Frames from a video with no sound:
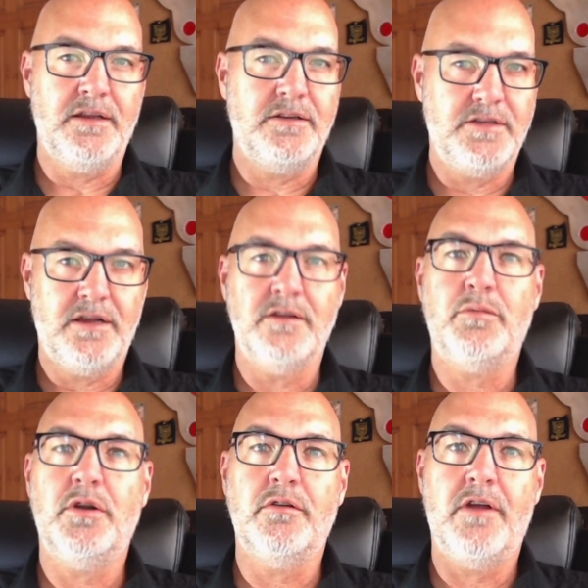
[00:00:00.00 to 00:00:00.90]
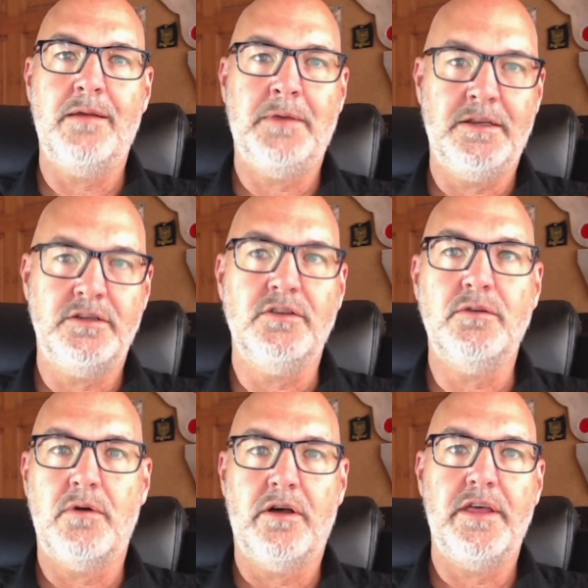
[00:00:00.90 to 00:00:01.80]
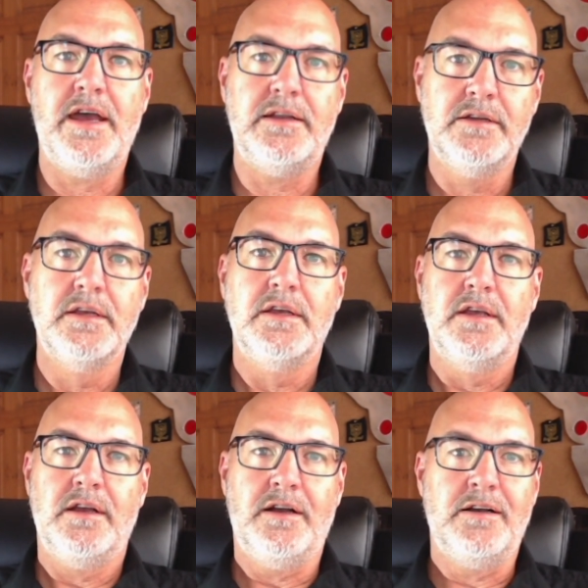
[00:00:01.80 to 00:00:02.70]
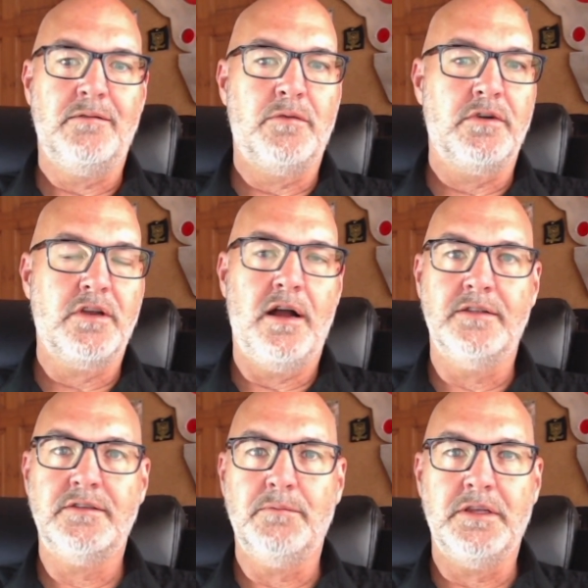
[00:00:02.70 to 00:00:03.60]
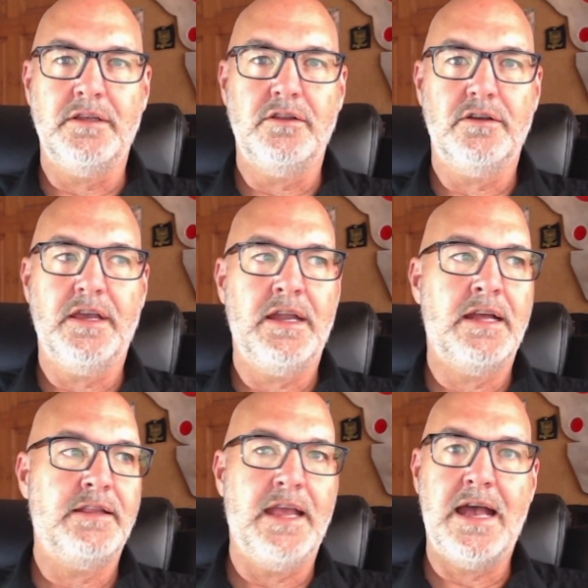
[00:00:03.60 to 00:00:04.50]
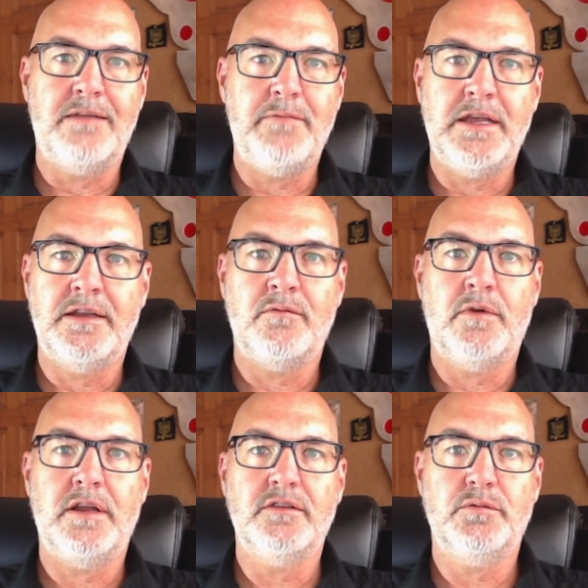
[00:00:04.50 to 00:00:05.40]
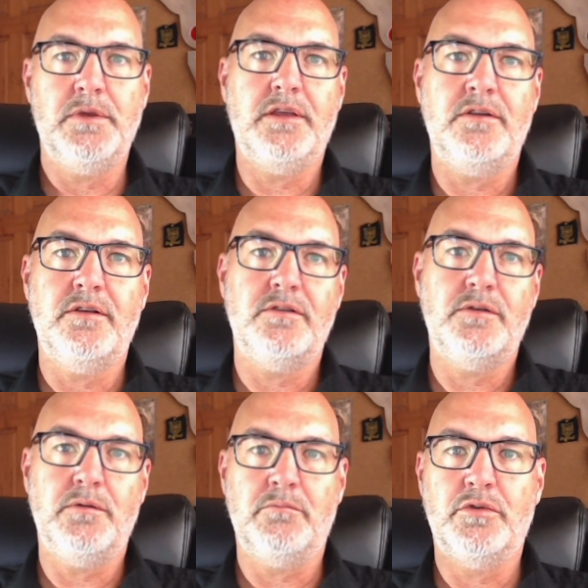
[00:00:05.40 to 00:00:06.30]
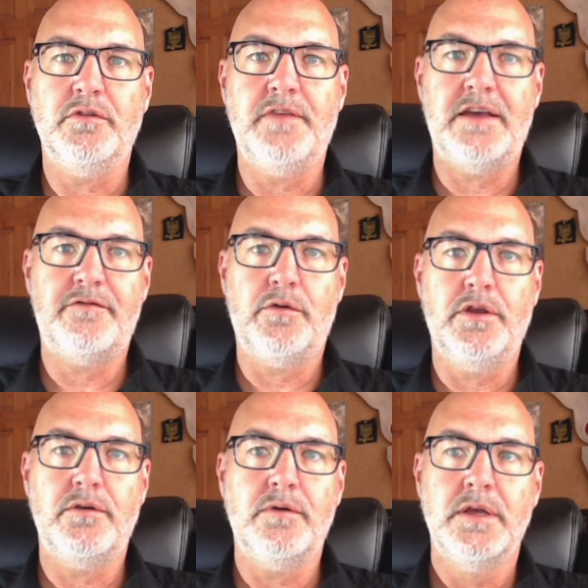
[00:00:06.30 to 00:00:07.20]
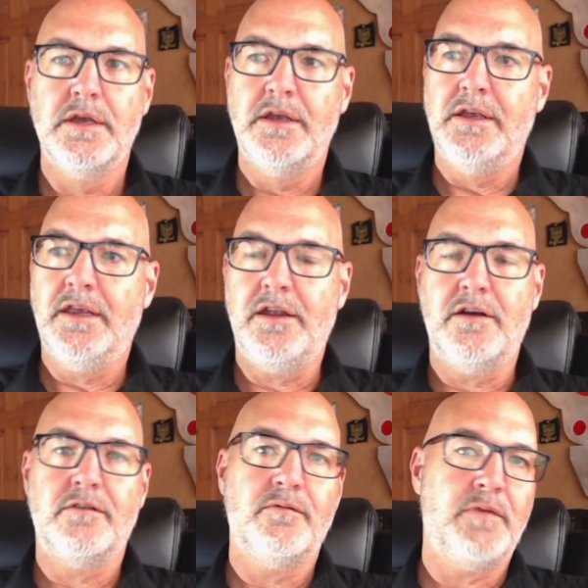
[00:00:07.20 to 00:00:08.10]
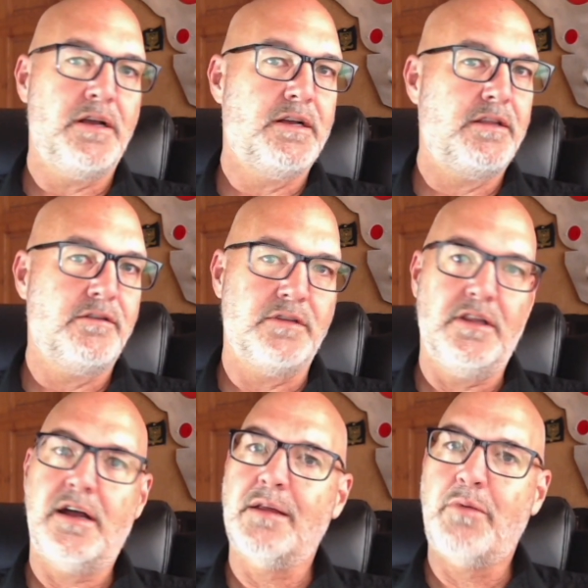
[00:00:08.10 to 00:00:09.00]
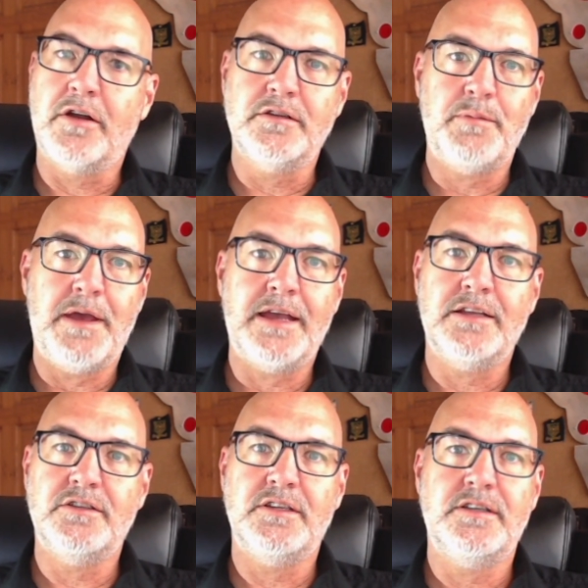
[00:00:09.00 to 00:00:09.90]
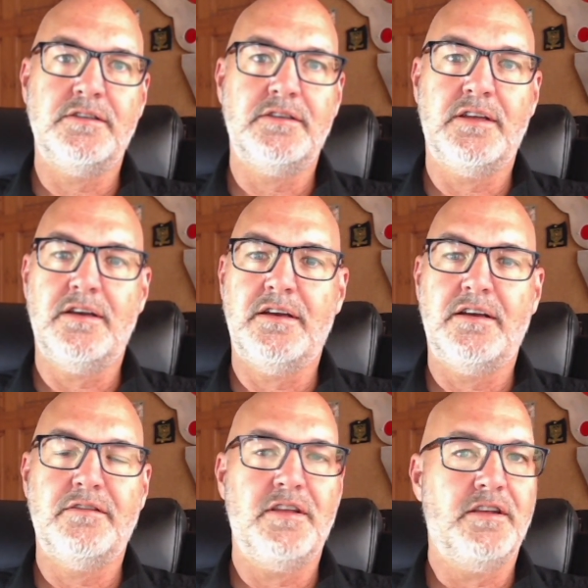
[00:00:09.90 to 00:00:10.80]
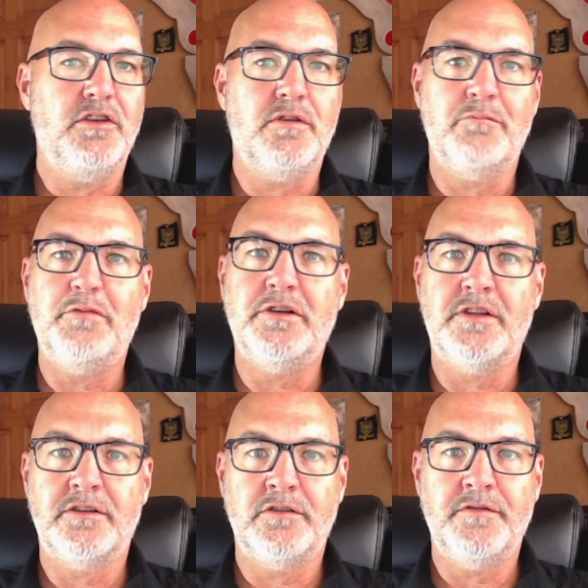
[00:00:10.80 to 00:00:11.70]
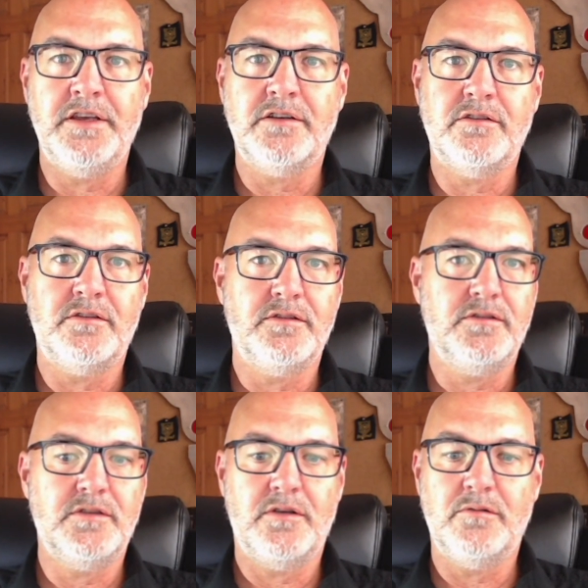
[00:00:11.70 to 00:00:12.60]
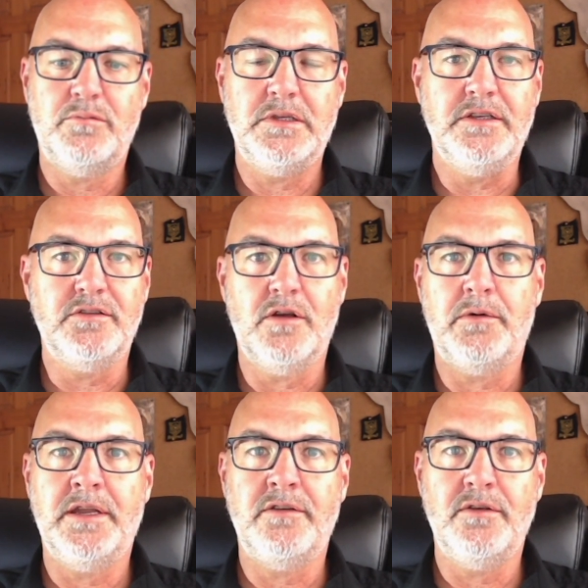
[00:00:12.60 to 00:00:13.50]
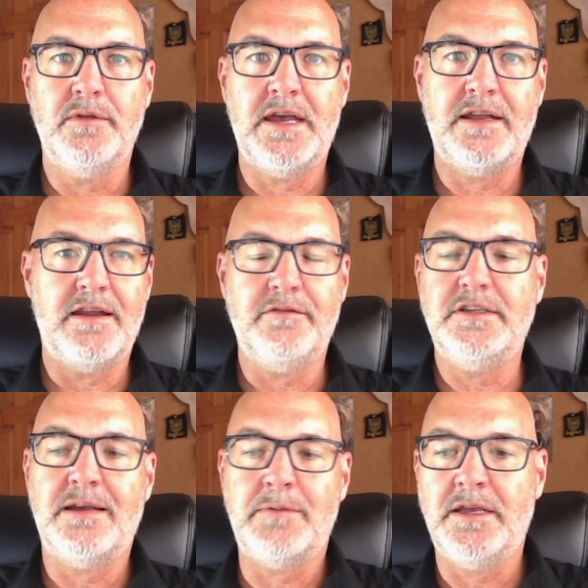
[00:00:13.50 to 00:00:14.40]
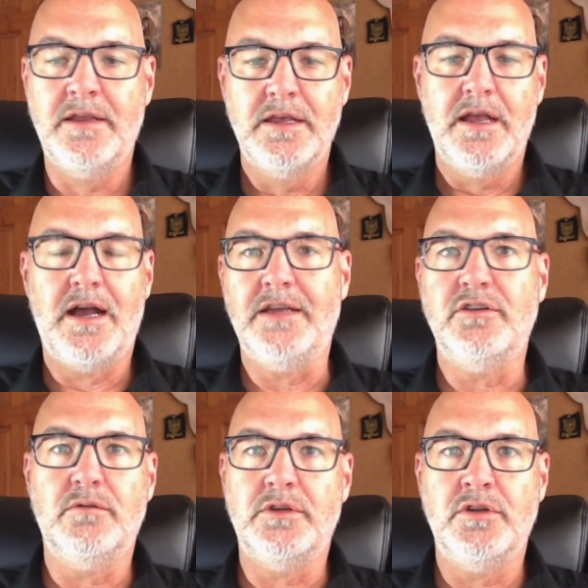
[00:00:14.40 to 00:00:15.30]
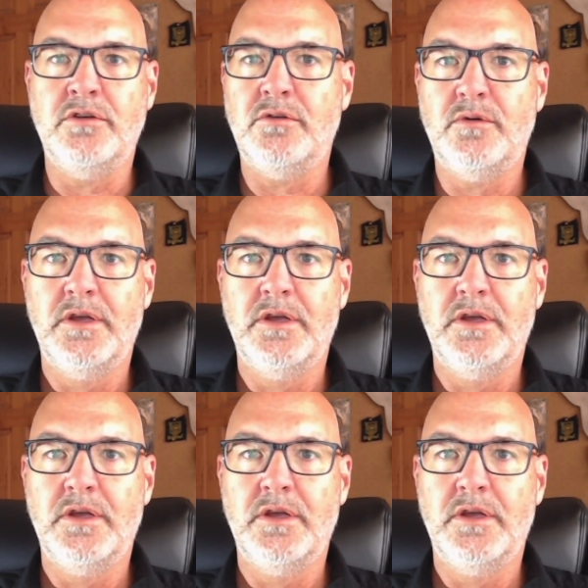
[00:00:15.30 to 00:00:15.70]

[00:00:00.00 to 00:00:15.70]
ton of programming to do all that. We're constantly looking at the admin and what else we can do to improve that for you. There's a lot of parts packages that you can build on your vehicles, so please go in and do that. Every time I do a new